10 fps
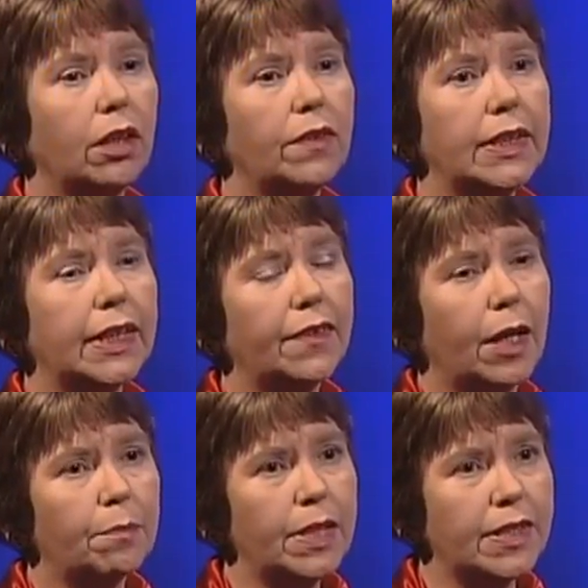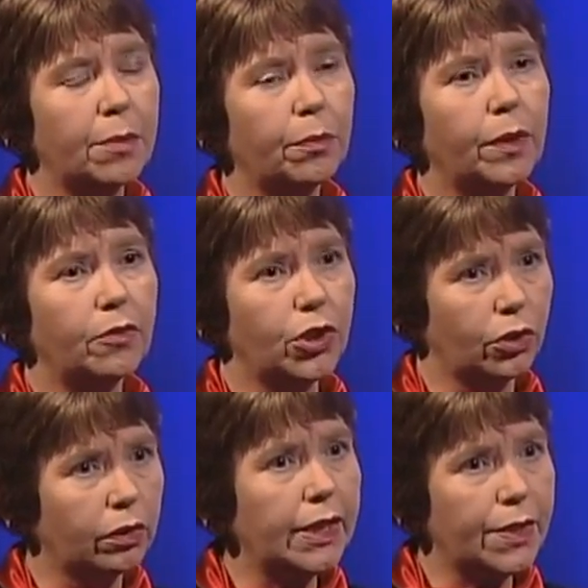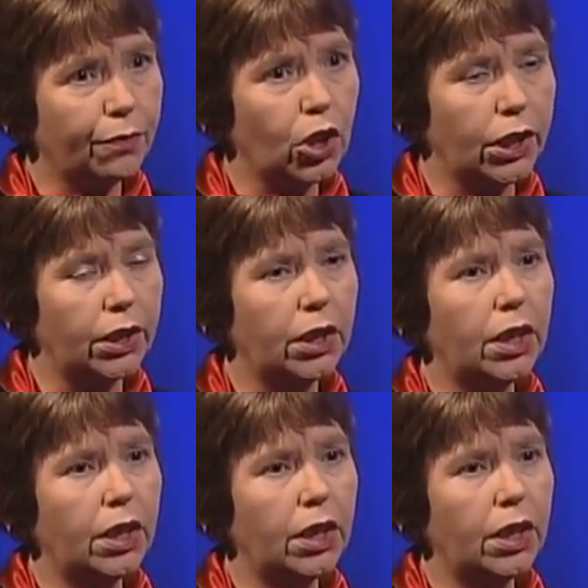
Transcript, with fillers: don't know if he said that. Mississippi River Journal is free.